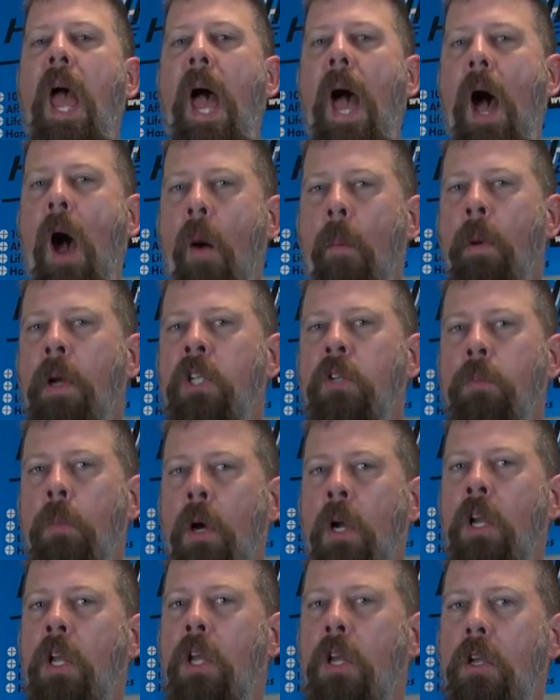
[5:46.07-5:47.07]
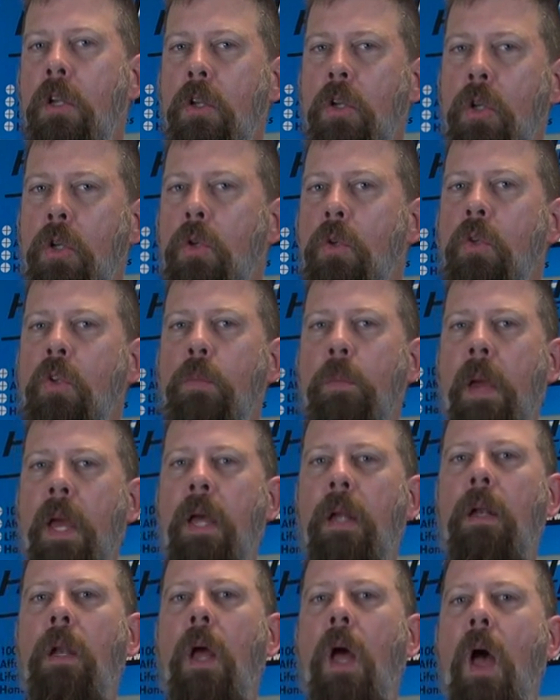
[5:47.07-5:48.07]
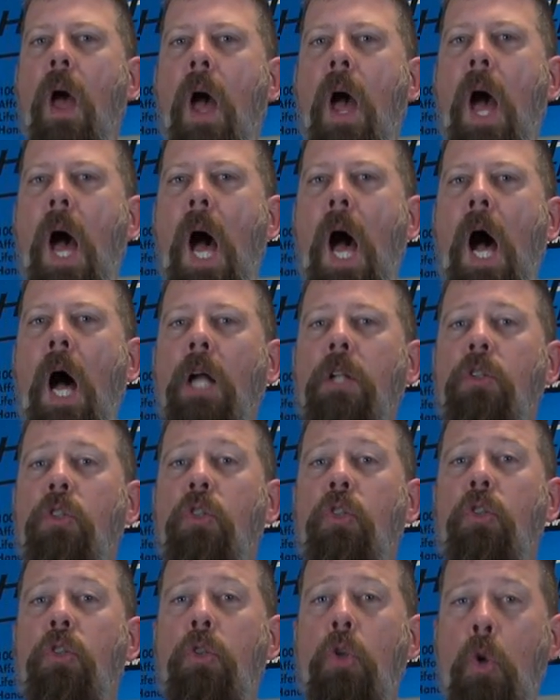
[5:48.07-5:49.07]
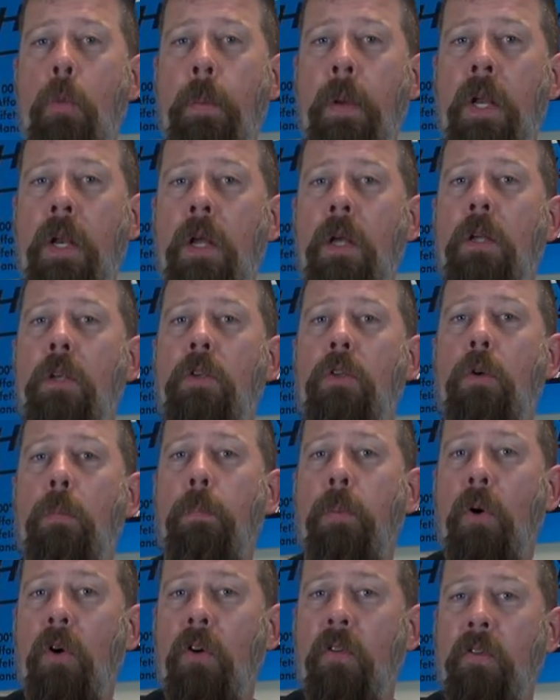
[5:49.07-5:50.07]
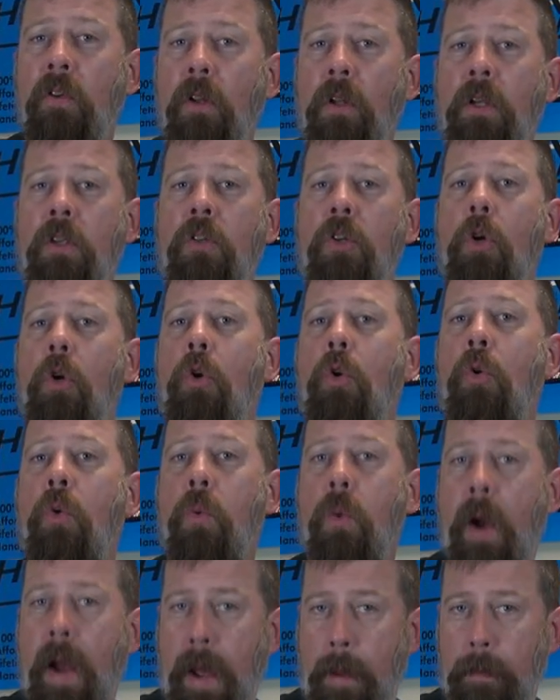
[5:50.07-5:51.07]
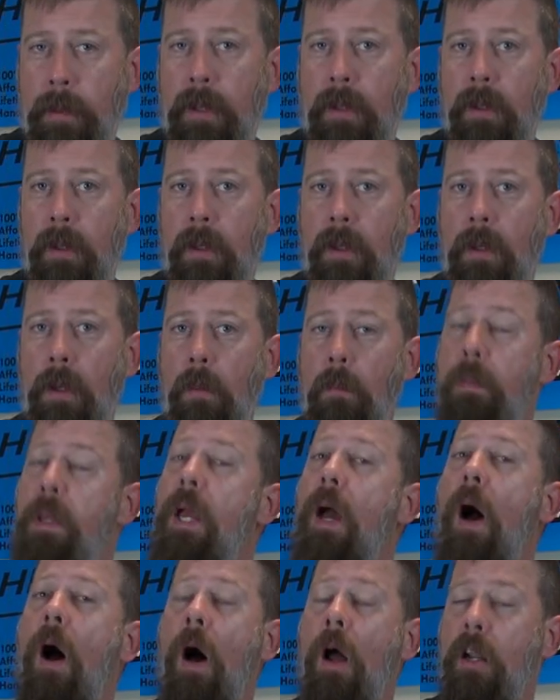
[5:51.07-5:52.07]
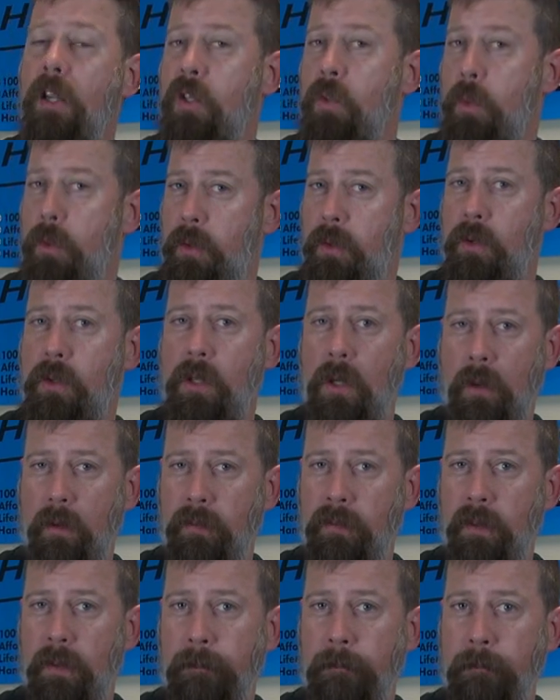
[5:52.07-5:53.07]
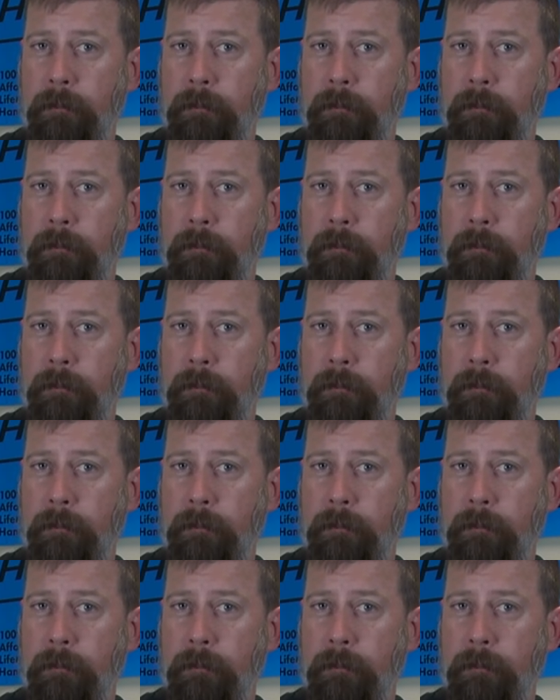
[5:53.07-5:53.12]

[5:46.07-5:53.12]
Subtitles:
How much money do you spend on stupid, superfluous crap? Be honest with yourself.